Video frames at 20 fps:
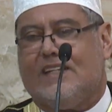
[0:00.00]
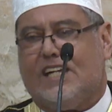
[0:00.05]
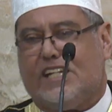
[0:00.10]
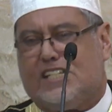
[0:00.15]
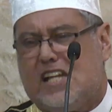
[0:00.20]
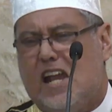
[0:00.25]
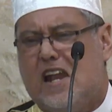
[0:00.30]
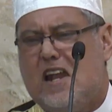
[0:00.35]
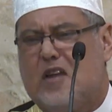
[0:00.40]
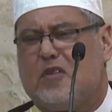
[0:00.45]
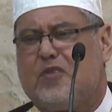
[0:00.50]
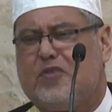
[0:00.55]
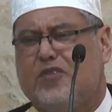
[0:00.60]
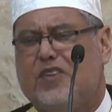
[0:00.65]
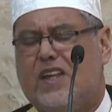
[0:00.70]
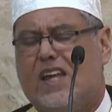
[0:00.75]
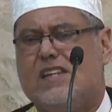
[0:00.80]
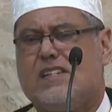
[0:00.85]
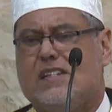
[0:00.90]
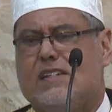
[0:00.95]
Let's
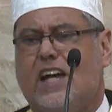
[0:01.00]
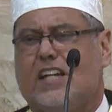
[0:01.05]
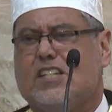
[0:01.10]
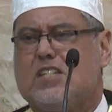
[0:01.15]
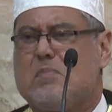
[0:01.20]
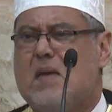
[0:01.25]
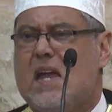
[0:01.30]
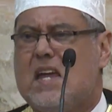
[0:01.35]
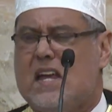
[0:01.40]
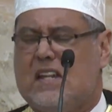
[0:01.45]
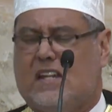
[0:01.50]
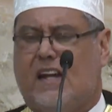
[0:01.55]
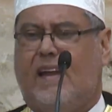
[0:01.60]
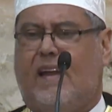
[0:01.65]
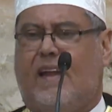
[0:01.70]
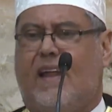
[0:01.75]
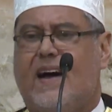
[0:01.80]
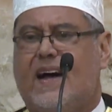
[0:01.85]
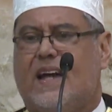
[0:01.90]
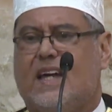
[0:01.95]
live these nights. Make it
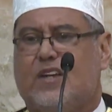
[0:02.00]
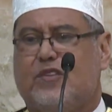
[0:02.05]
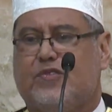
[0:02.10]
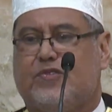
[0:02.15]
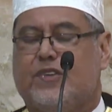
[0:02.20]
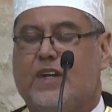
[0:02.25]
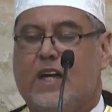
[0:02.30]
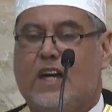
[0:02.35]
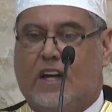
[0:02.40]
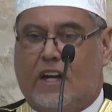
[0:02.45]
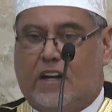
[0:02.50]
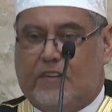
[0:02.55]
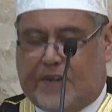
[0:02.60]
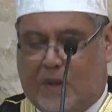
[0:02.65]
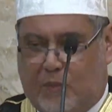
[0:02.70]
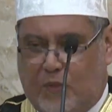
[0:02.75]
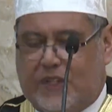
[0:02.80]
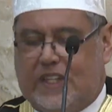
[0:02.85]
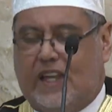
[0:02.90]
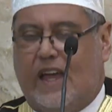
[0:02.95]
alive
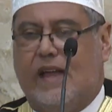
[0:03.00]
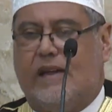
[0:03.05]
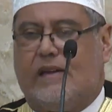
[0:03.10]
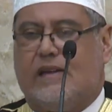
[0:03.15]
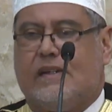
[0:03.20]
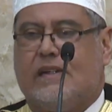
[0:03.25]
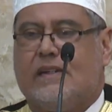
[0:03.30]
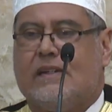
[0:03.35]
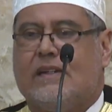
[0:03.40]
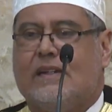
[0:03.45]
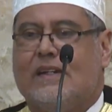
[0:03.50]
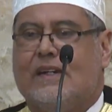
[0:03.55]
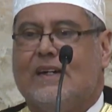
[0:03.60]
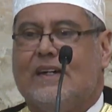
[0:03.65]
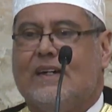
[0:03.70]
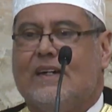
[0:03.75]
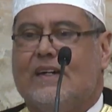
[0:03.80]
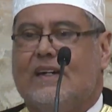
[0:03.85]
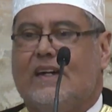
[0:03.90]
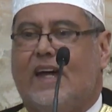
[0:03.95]
from within.
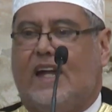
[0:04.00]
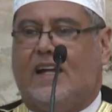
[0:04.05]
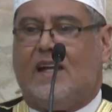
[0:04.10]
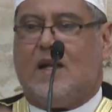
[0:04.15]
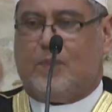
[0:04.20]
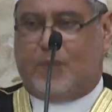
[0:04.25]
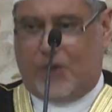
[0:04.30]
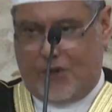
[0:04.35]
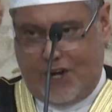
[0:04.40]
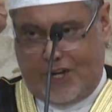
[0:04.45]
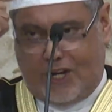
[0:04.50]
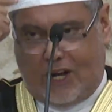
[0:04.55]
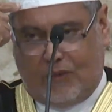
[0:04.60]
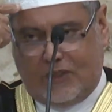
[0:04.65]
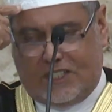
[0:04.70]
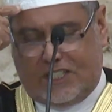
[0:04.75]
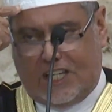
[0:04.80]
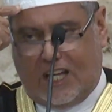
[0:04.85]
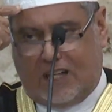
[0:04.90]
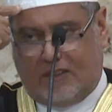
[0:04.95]
And liberate
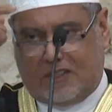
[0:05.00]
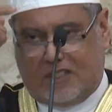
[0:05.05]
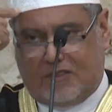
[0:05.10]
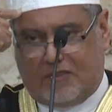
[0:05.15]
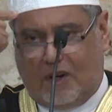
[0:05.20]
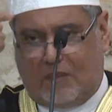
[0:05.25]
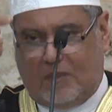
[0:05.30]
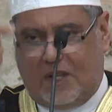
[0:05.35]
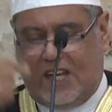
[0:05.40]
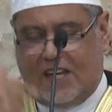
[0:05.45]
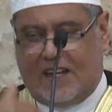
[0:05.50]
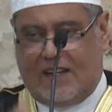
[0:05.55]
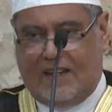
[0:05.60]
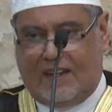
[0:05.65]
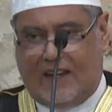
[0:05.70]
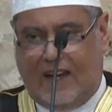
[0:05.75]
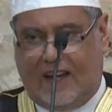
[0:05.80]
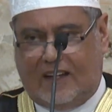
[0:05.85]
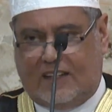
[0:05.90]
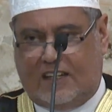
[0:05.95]
ourselves from
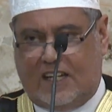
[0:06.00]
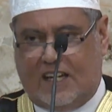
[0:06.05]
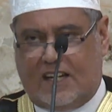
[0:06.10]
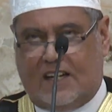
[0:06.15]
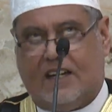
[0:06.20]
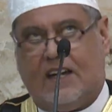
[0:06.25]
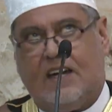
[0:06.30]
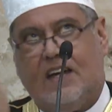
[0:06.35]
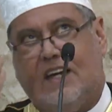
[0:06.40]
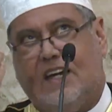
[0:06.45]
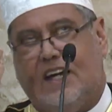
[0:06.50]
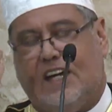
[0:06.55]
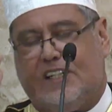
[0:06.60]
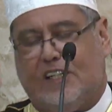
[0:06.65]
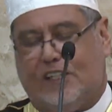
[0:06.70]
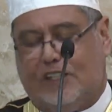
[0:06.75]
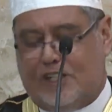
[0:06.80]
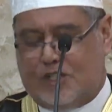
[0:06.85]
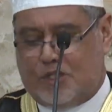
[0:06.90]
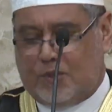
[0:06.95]
here and here.
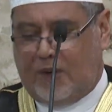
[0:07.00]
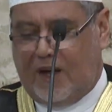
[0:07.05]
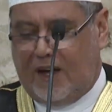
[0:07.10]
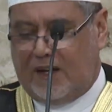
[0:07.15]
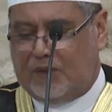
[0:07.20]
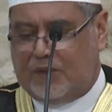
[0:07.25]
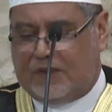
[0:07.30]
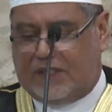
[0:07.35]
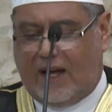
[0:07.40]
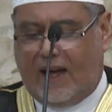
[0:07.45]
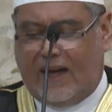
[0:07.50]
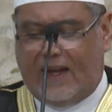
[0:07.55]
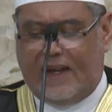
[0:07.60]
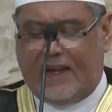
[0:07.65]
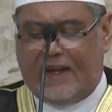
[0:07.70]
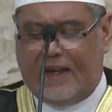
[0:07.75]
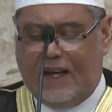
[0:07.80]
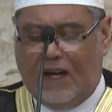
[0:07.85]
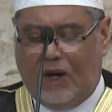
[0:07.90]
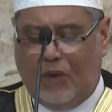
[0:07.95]
And Allah subhanahu wa
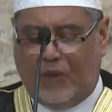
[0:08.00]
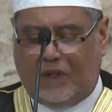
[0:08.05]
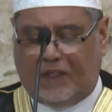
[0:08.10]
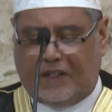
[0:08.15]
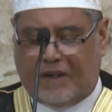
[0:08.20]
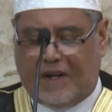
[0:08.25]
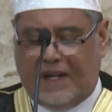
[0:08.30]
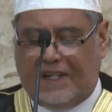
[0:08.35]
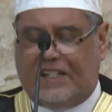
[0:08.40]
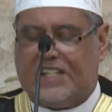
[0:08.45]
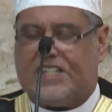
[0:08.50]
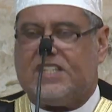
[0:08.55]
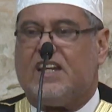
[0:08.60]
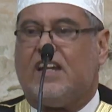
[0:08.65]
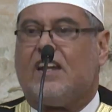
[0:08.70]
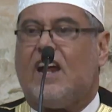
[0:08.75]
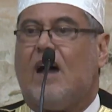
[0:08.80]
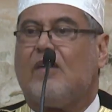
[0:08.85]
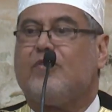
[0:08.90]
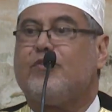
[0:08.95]
ta'ala will grant us
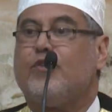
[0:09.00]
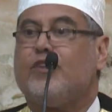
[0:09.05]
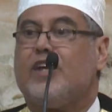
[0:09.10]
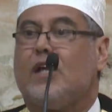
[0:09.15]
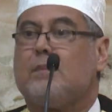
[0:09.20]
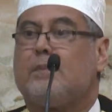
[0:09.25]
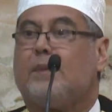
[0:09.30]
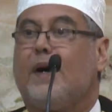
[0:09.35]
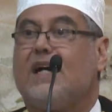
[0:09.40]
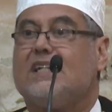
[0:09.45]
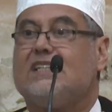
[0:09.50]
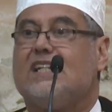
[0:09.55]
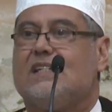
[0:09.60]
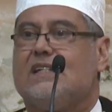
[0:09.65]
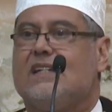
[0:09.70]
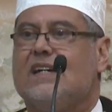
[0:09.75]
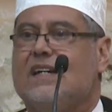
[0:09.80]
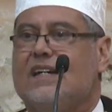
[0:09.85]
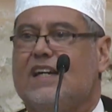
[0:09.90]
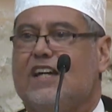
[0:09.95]
that afu, that
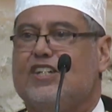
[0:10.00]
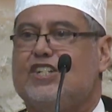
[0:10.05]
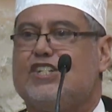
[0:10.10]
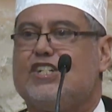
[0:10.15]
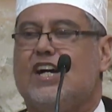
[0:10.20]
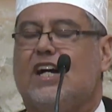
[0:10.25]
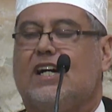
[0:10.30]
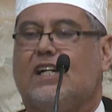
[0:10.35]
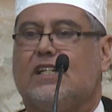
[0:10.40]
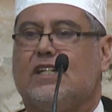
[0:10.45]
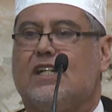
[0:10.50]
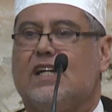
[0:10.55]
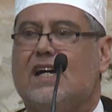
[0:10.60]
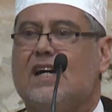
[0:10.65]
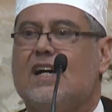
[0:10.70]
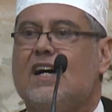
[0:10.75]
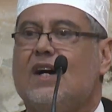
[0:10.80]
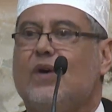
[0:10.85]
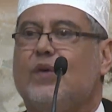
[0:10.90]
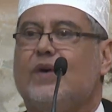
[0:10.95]
pardon,
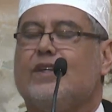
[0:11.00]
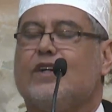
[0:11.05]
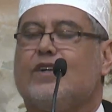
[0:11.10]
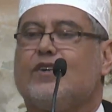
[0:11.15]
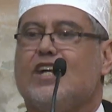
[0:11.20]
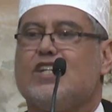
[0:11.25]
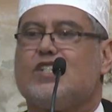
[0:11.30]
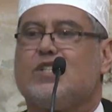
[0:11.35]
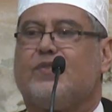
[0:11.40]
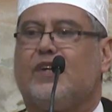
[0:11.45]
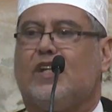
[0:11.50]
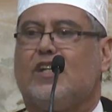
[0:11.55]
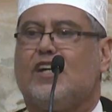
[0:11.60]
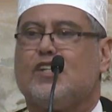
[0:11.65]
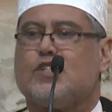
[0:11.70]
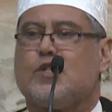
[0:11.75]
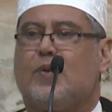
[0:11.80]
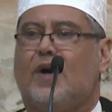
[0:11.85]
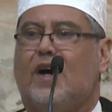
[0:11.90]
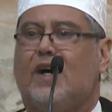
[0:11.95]
insha'Allah, with the grace of
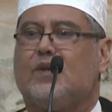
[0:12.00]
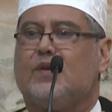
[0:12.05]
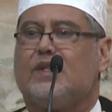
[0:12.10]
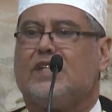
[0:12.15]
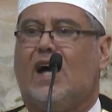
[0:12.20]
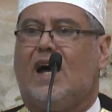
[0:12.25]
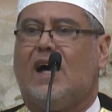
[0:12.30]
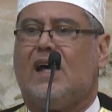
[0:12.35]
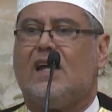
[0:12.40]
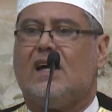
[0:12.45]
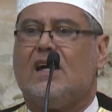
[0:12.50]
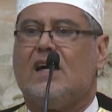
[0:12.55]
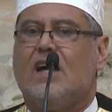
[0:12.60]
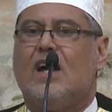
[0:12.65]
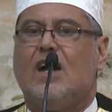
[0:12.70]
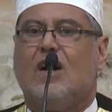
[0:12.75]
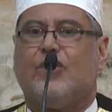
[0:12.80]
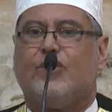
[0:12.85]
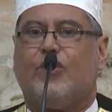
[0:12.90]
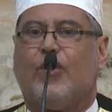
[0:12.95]
Allah subhanahu wa ta'ala.
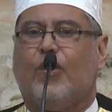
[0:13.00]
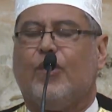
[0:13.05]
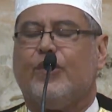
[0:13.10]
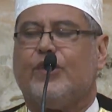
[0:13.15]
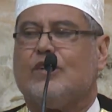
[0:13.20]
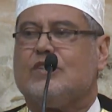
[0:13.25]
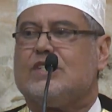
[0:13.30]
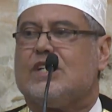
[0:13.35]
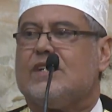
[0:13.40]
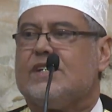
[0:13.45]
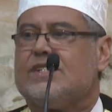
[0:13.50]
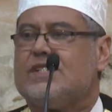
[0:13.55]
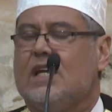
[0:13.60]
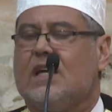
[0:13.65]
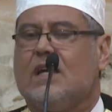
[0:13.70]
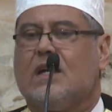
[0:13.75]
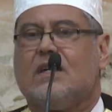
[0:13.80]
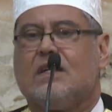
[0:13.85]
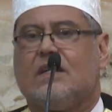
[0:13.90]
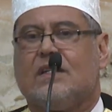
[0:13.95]
For all those that are
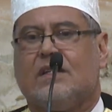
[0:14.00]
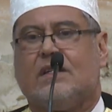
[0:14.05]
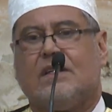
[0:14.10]
sick,